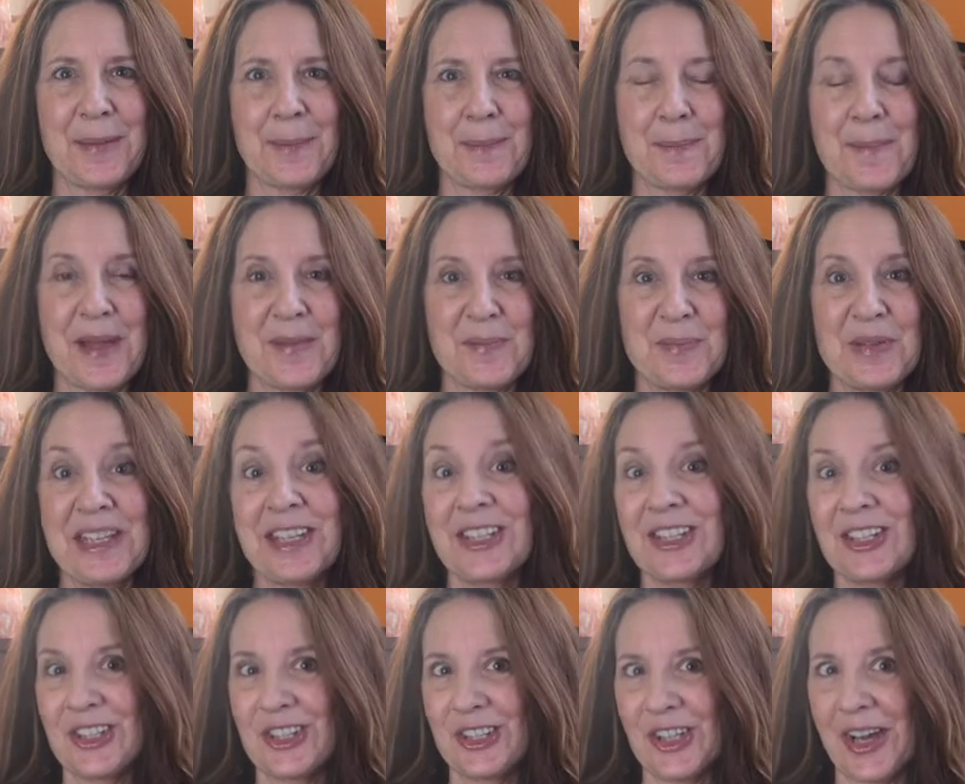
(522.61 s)
my biggest
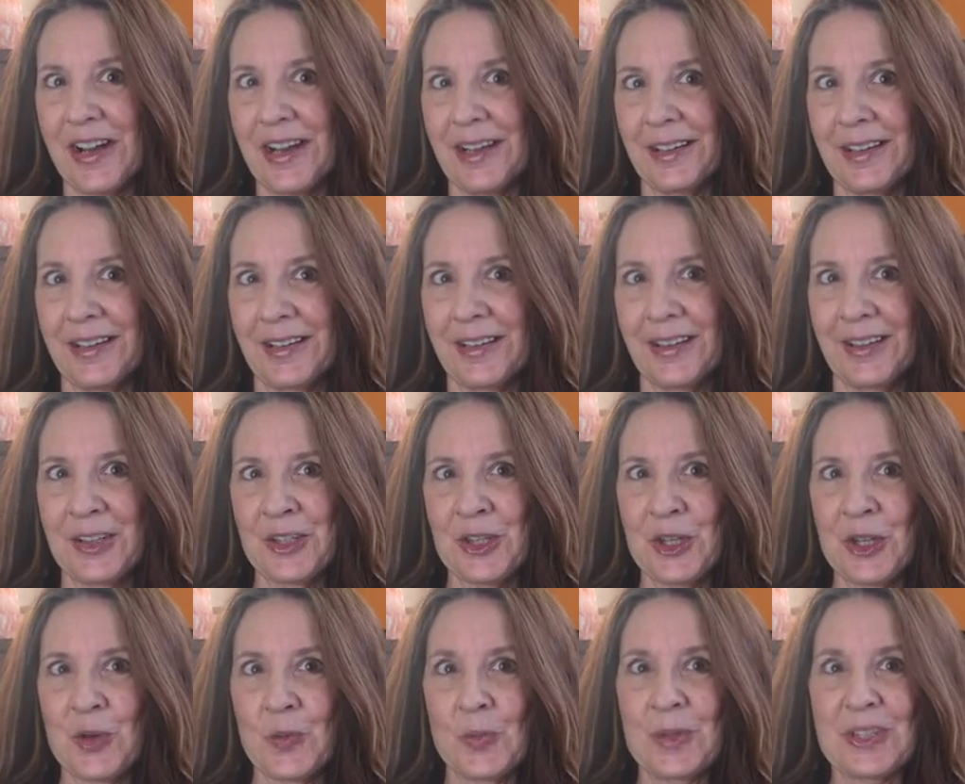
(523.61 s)
shock
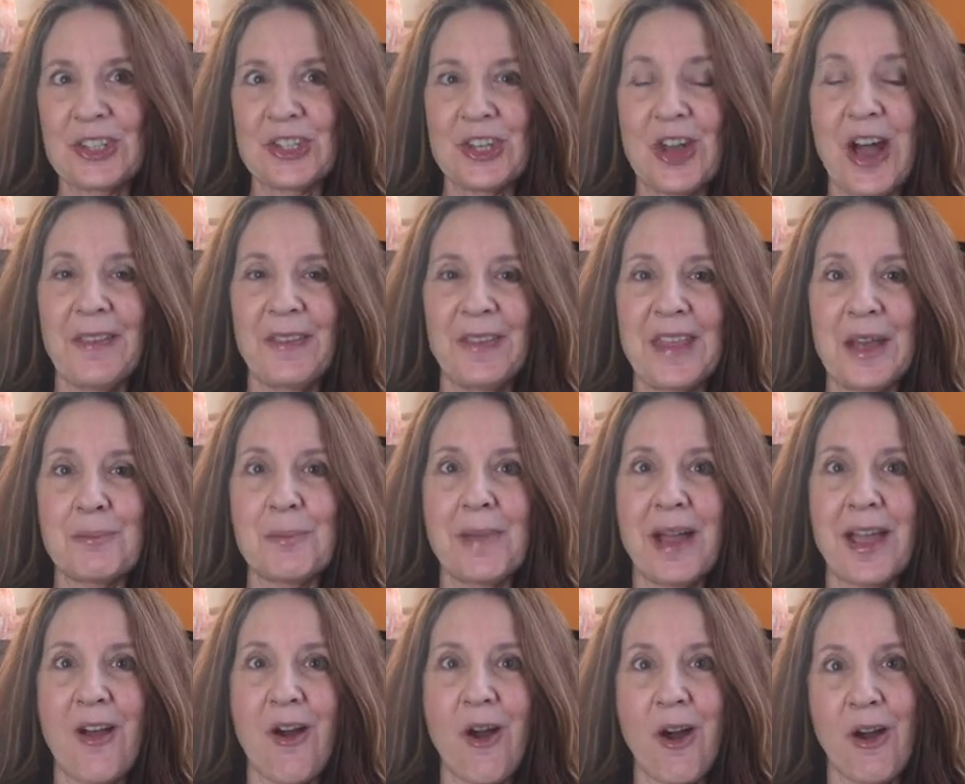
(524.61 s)
was not that
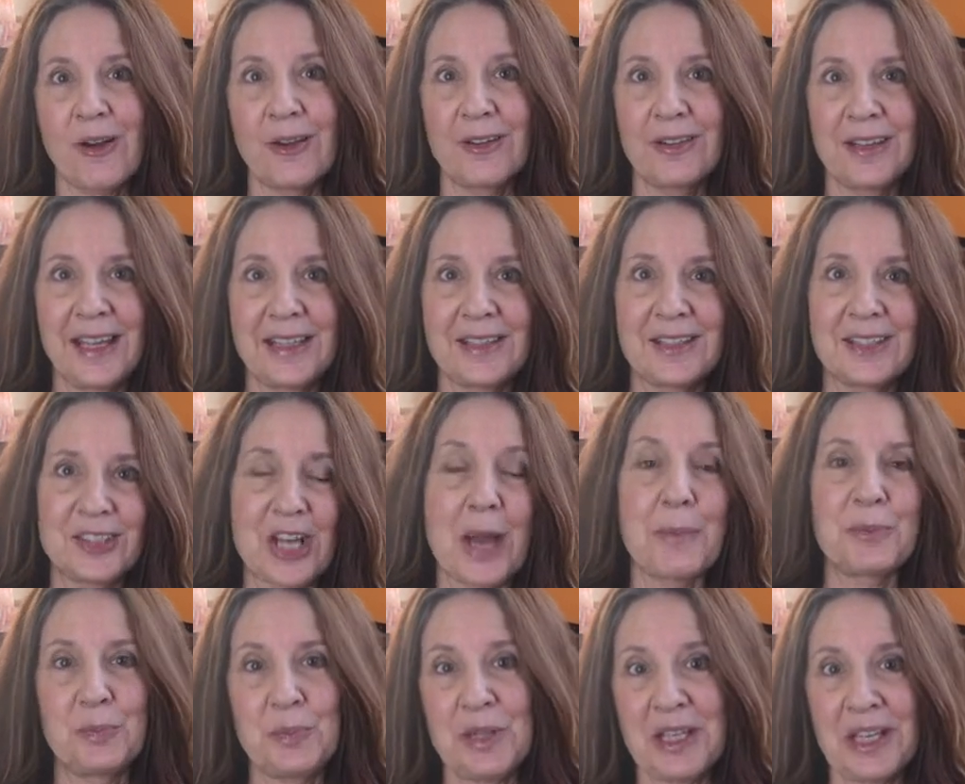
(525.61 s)
my heart had
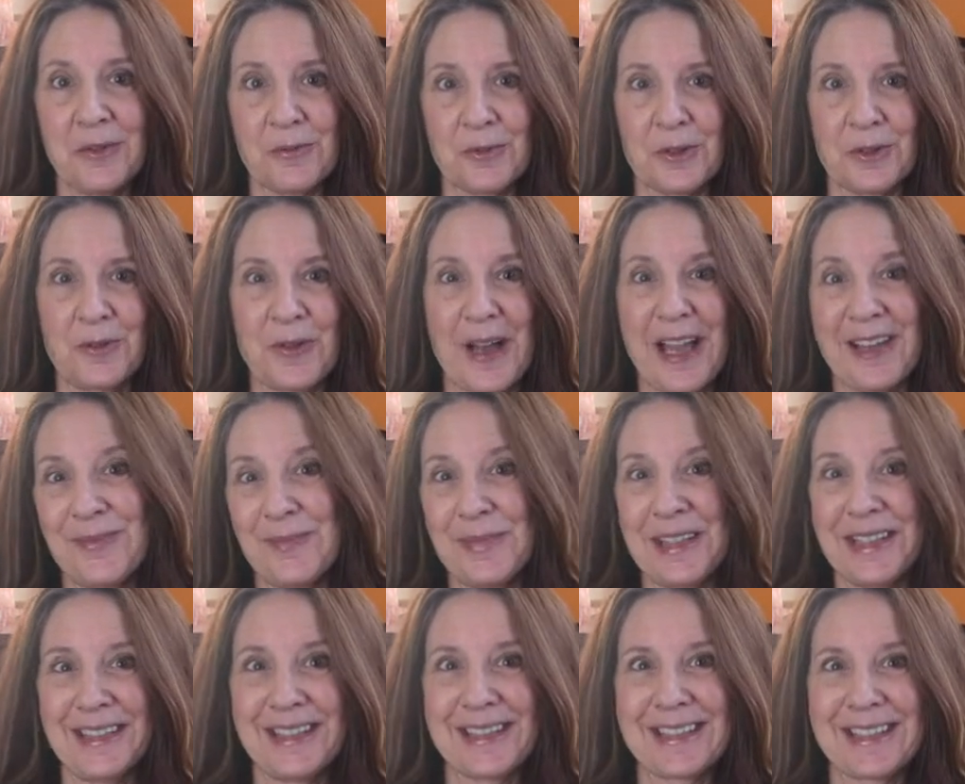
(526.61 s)
stopped beating for 5
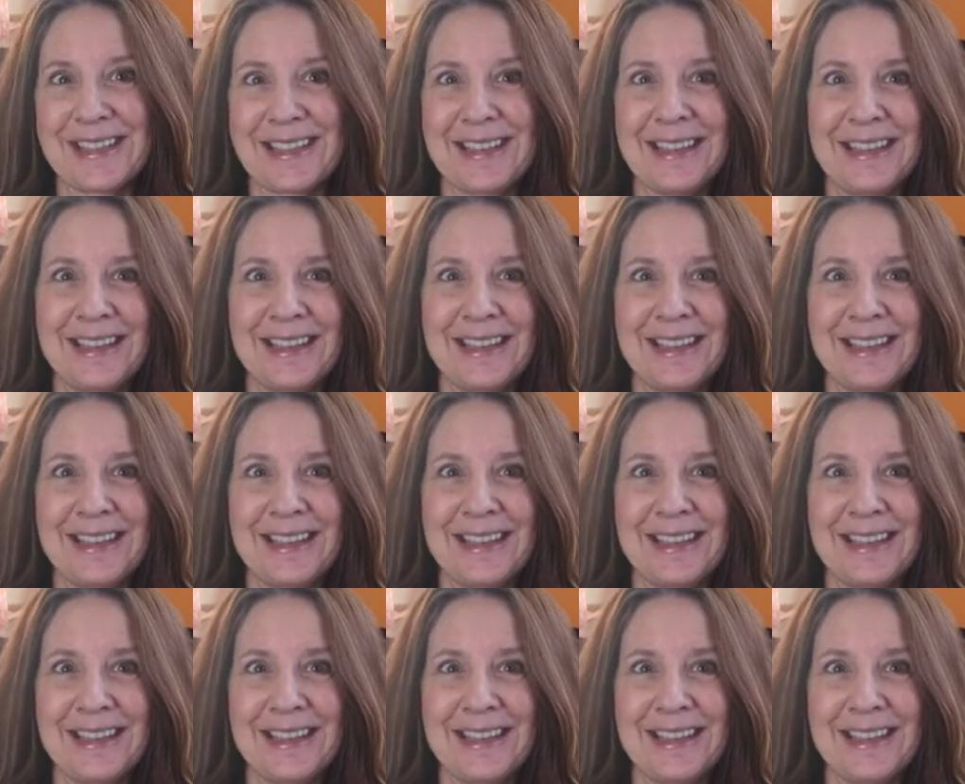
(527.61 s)
minutes.